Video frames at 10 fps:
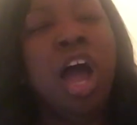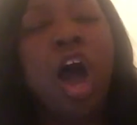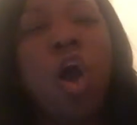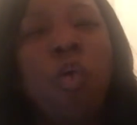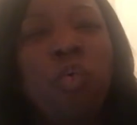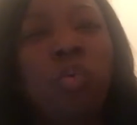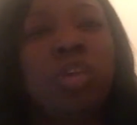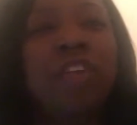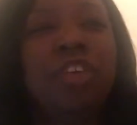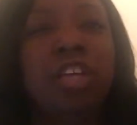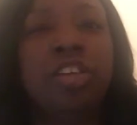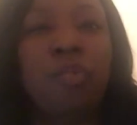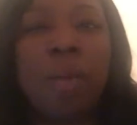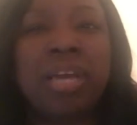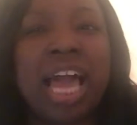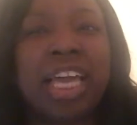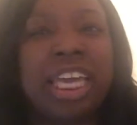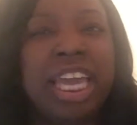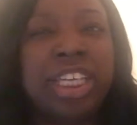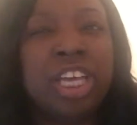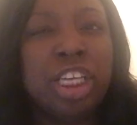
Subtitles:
oh, if the woman got kids,